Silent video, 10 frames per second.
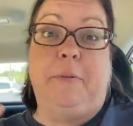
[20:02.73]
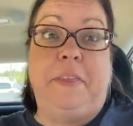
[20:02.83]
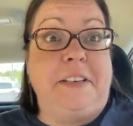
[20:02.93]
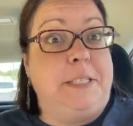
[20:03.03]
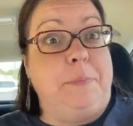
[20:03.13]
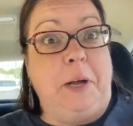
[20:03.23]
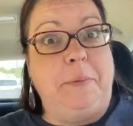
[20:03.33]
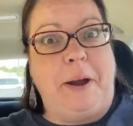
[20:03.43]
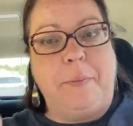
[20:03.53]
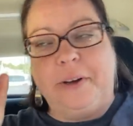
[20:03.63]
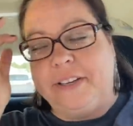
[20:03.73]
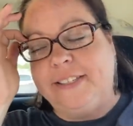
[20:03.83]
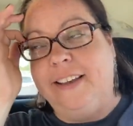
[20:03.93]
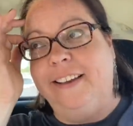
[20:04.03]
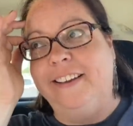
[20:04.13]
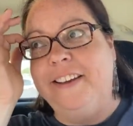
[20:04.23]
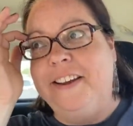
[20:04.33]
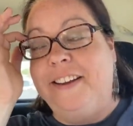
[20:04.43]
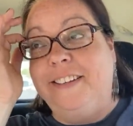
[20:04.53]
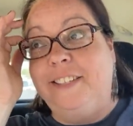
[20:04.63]
with a small amount of books.
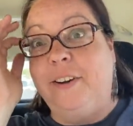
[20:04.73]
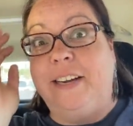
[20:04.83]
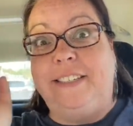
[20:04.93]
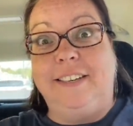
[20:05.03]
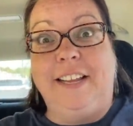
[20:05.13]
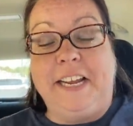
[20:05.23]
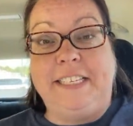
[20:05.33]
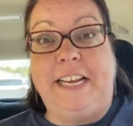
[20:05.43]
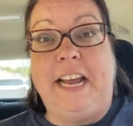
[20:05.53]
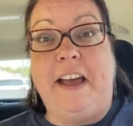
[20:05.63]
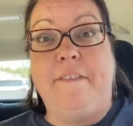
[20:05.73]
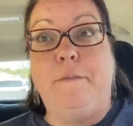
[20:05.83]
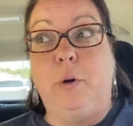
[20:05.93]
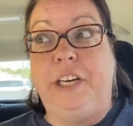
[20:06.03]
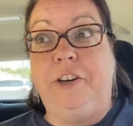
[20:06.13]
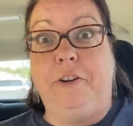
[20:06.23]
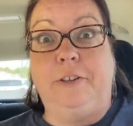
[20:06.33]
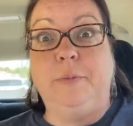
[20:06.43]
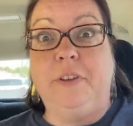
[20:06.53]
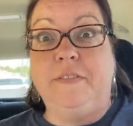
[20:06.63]
So I, like I said, I got
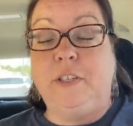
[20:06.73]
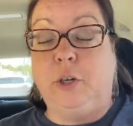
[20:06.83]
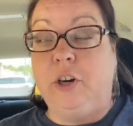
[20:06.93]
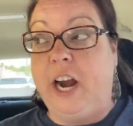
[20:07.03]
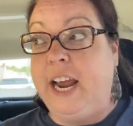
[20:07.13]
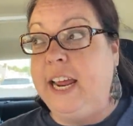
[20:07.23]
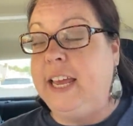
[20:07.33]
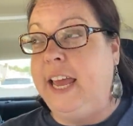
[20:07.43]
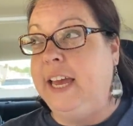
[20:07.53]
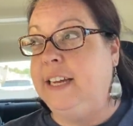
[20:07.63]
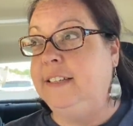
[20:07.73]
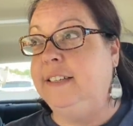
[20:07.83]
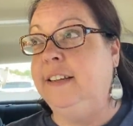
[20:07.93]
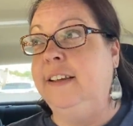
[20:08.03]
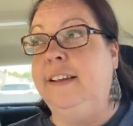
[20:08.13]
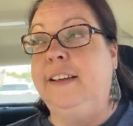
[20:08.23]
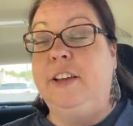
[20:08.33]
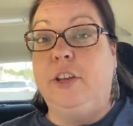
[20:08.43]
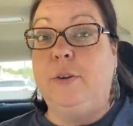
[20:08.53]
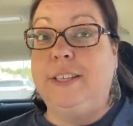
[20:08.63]
$40 worth of store credit, and
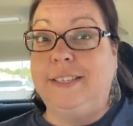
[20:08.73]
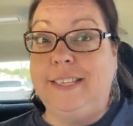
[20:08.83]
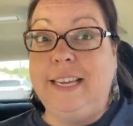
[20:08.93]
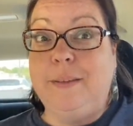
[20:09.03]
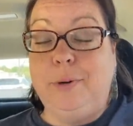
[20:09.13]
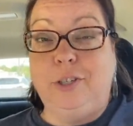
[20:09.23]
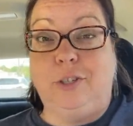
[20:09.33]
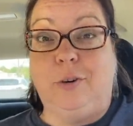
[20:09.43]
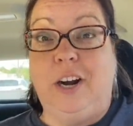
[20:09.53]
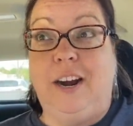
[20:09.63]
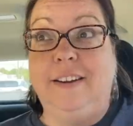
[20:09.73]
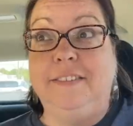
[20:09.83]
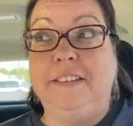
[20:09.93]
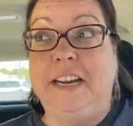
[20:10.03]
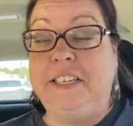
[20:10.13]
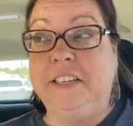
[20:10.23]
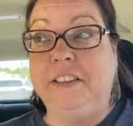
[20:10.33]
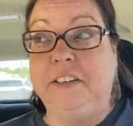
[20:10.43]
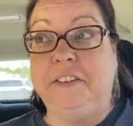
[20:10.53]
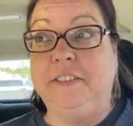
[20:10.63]
you could see the bookstore. I took a
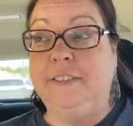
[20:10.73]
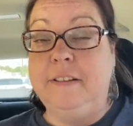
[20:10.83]
little